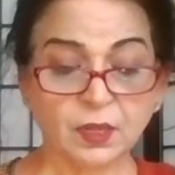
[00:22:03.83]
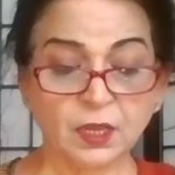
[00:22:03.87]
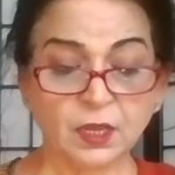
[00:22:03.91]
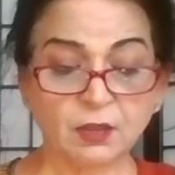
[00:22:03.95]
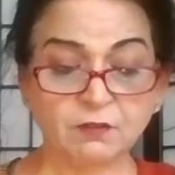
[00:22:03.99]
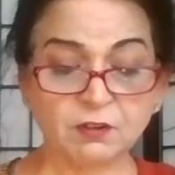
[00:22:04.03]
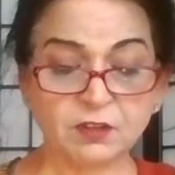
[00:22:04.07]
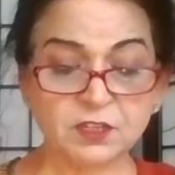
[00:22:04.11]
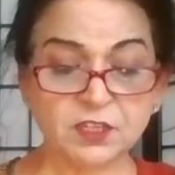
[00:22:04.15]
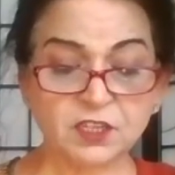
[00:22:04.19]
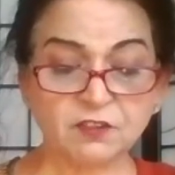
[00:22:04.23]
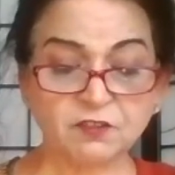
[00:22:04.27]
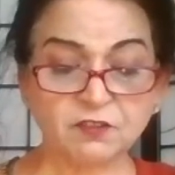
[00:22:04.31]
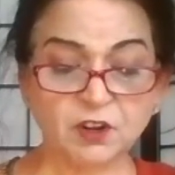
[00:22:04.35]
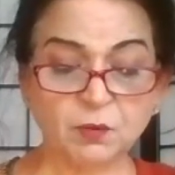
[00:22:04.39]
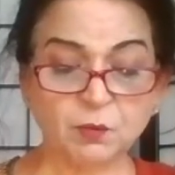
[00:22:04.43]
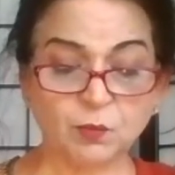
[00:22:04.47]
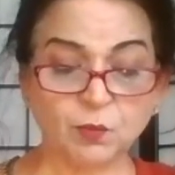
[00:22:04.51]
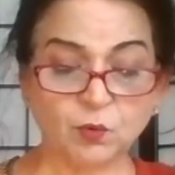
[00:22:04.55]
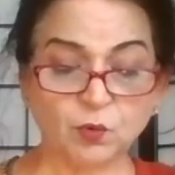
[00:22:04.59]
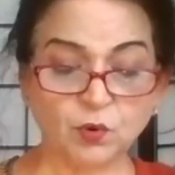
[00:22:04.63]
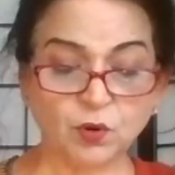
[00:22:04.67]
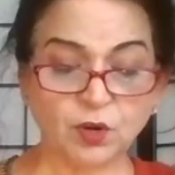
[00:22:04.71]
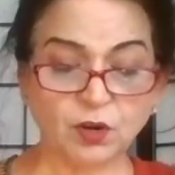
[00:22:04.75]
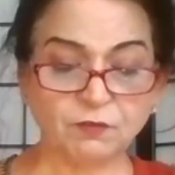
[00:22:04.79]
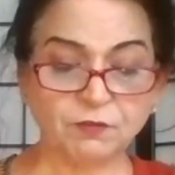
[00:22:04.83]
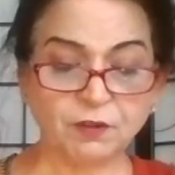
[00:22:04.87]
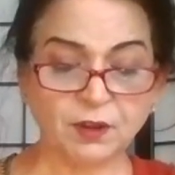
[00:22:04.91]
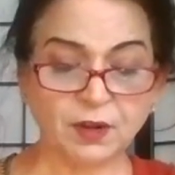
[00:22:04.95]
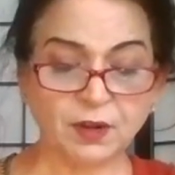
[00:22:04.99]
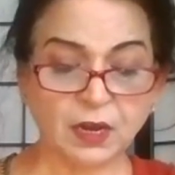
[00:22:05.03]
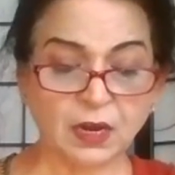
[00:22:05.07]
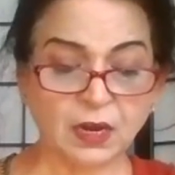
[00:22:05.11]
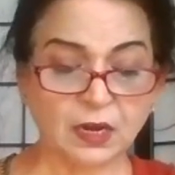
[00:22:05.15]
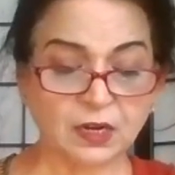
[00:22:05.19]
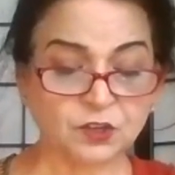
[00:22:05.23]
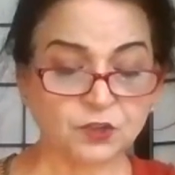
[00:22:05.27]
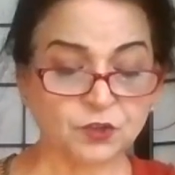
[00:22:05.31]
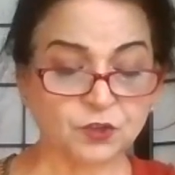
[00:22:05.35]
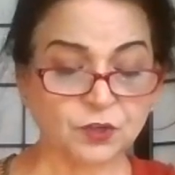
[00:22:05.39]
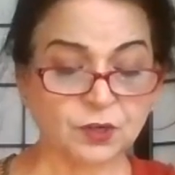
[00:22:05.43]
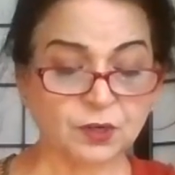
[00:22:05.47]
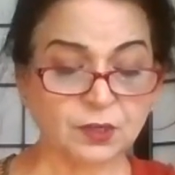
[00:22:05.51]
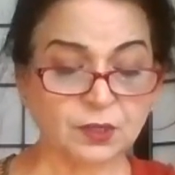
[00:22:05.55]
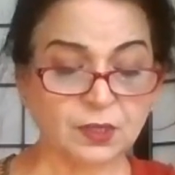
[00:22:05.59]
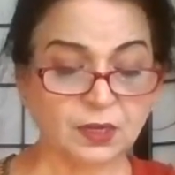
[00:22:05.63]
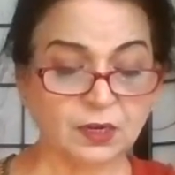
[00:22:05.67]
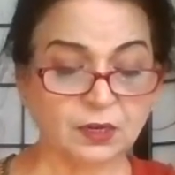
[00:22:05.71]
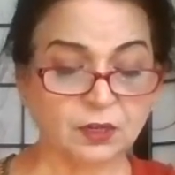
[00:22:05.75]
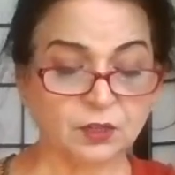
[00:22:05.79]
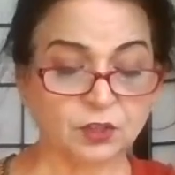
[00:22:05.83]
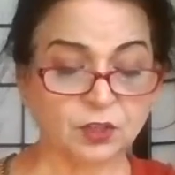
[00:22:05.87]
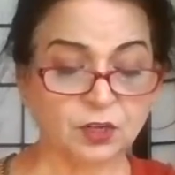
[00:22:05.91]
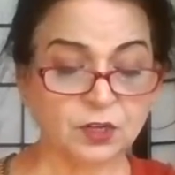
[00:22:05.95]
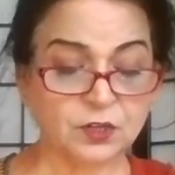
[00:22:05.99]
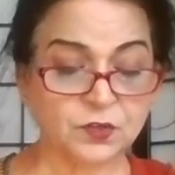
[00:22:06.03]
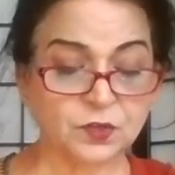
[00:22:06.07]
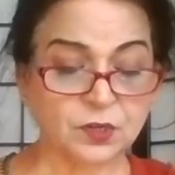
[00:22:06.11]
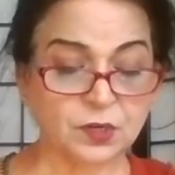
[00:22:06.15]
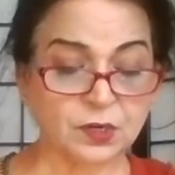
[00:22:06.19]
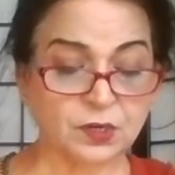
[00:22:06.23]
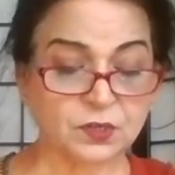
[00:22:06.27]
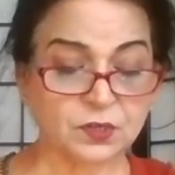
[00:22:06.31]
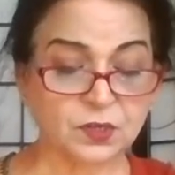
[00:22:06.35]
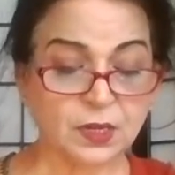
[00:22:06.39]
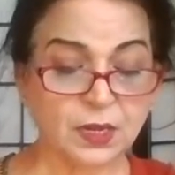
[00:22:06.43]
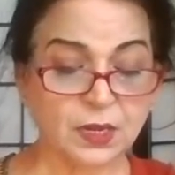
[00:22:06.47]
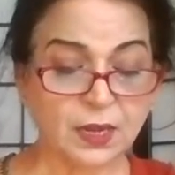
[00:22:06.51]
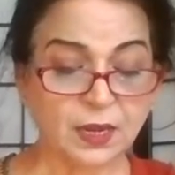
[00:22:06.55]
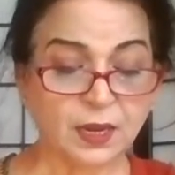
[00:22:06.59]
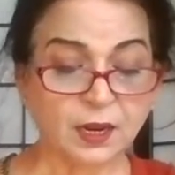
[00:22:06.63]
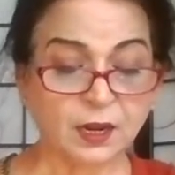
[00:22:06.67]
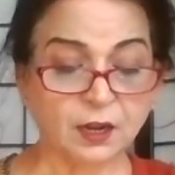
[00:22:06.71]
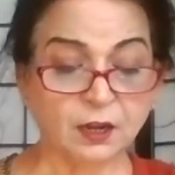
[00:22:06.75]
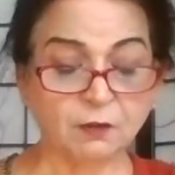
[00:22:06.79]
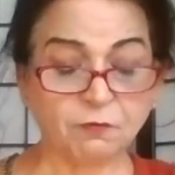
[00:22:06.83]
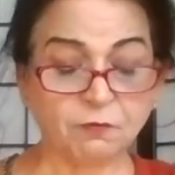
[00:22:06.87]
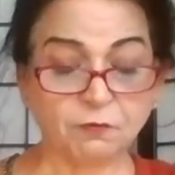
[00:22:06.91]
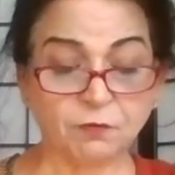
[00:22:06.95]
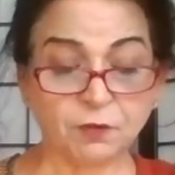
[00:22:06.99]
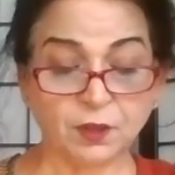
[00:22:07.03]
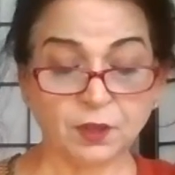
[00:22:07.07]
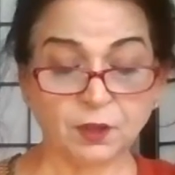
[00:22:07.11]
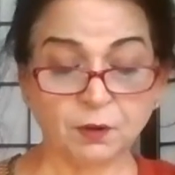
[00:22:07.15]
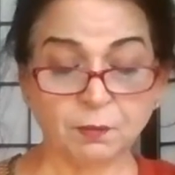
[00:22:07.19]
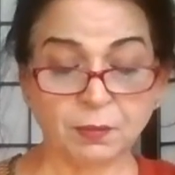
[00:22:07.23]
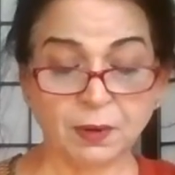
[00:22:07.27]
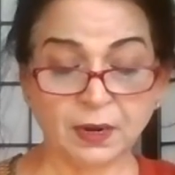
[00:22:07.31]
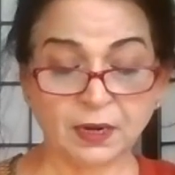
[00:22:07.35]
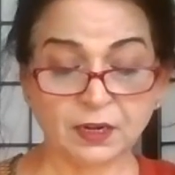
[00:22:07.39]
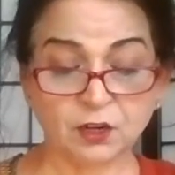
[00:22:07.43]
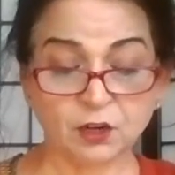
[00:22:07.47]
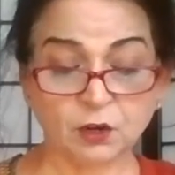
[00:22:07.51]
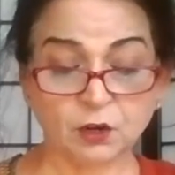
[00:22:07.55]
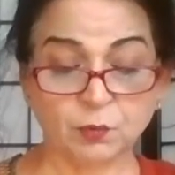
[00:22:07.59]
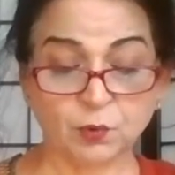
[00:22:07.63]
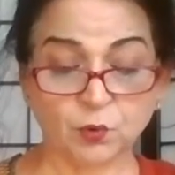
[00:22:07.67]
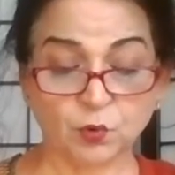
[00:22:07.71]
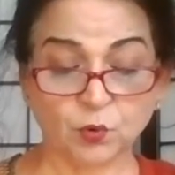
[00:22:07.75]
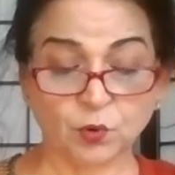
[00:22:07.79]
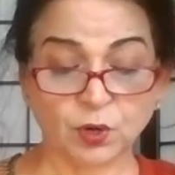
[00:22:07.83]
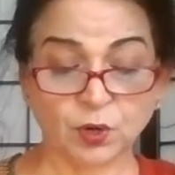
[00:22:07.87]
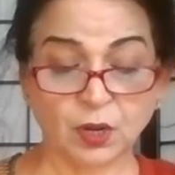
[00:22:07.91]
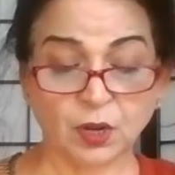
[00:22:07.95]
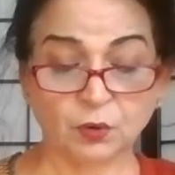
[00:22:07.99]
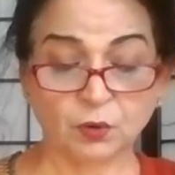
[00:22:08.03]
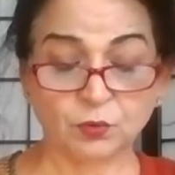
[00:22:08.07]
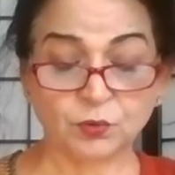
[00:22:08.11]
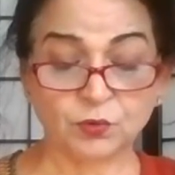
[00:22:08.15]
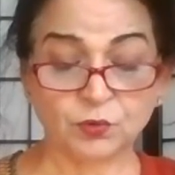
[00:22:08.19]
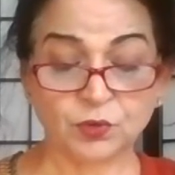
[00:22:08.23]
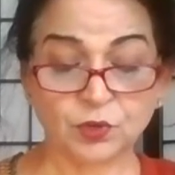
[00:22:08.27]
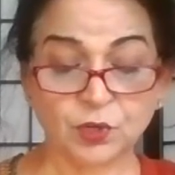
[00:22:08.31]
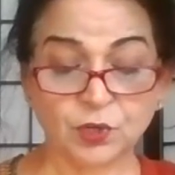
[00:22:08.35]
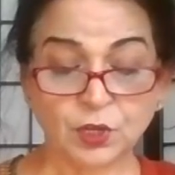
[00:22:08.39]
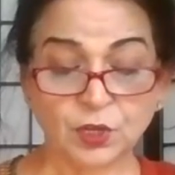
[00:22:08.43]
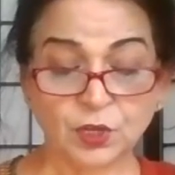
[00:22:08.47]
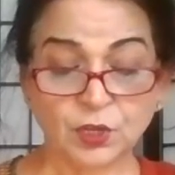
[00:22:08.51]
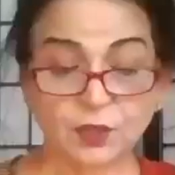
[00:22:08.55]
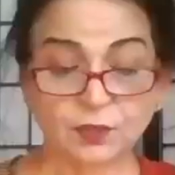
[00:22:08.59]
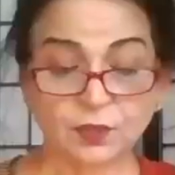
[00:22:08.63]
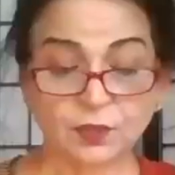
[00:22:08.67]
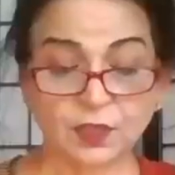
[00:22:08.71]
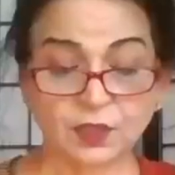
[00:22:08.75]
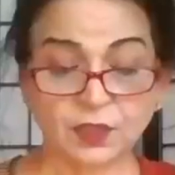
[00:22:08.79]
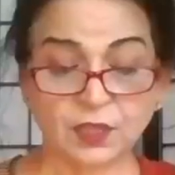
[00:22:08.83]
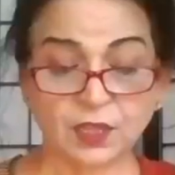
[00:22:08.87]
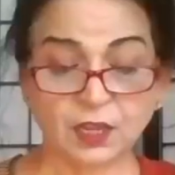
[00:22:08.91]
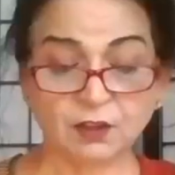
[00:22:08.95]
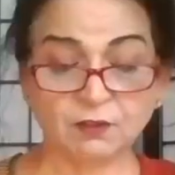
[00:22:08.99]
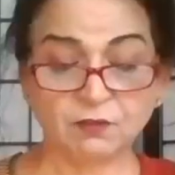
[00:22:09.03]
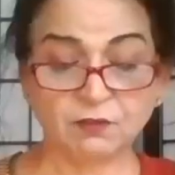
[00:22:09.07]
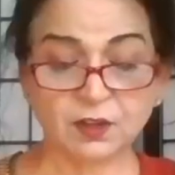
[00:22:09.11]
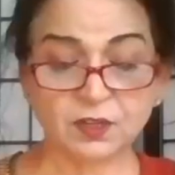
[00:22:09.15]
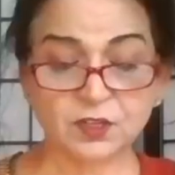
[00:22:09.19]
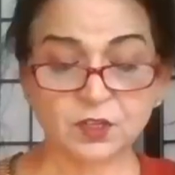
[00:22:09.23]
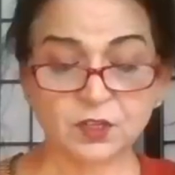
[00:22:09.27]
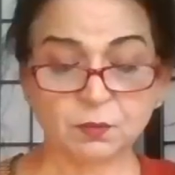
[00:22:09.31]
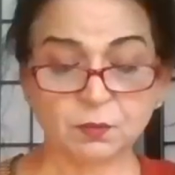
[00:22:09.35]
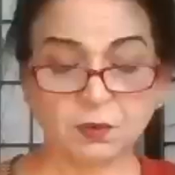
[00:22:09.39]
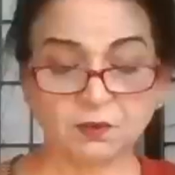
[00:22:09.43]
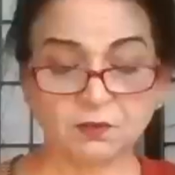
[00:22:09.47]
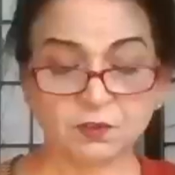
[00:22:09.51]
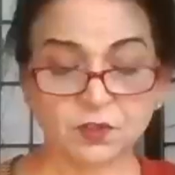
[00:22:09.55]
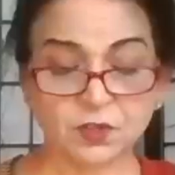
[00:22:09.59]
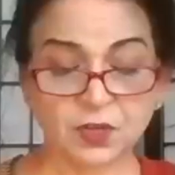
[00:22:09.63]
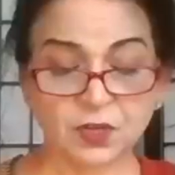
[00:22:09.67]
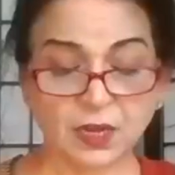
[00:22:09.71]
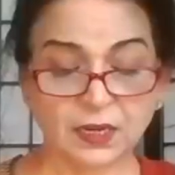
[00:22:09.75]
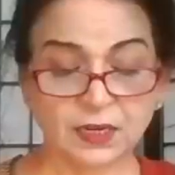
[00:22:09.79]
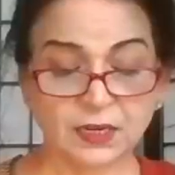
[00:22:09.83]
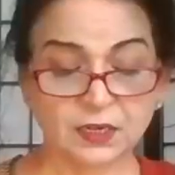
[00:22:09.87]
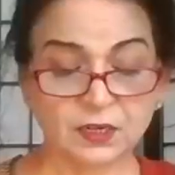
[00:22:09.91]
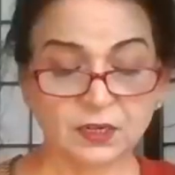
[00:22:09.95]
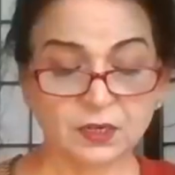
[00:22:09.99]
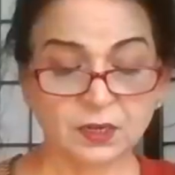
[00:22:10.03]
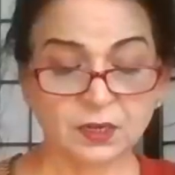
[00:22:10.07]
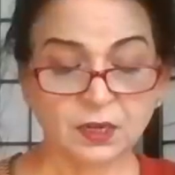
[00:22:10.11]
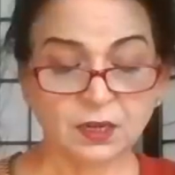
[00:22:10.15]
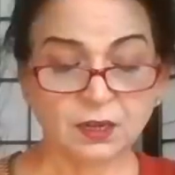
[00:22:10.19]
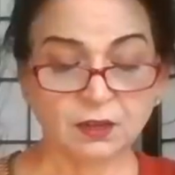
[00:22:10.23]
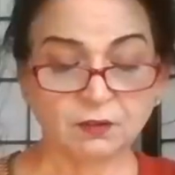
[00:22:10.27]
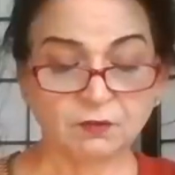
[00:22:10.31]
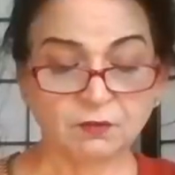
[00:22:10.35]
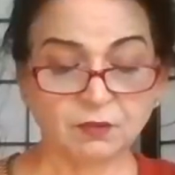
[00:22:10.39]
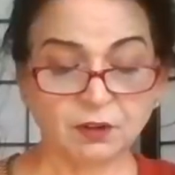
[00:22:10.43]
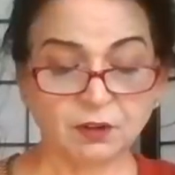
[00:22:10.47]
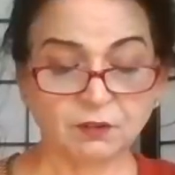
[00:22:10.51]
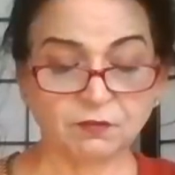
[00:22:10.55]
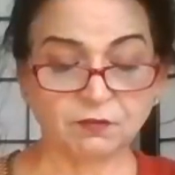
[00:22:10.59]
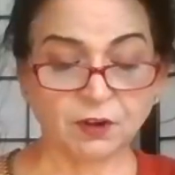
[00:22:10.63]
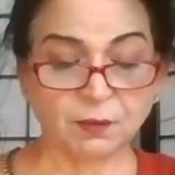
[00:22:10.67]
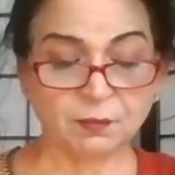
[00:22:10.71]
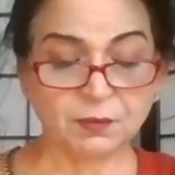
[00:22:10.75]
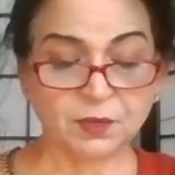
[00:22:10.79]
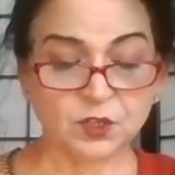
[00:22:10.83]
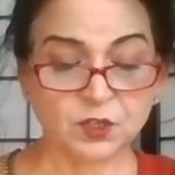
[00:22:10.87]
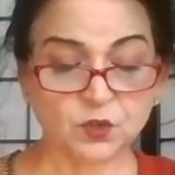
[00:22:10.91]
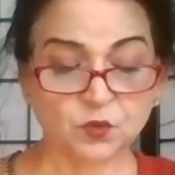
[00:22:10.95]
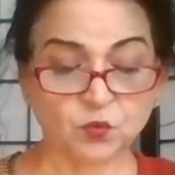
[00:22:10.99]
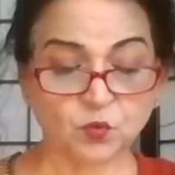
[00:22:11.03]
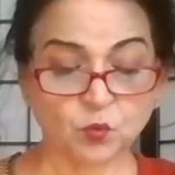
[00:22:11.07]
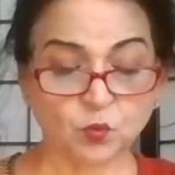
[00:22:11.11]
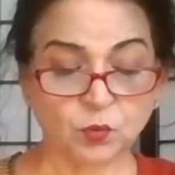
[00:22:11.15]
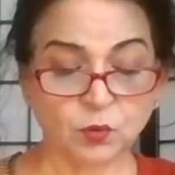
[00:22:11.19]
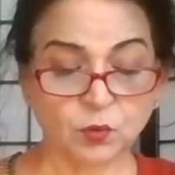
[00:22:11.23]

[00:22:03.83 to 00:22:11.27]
He was even more of an archer than Trisrus, and a fair battle broke out. The Devas above sighed when from his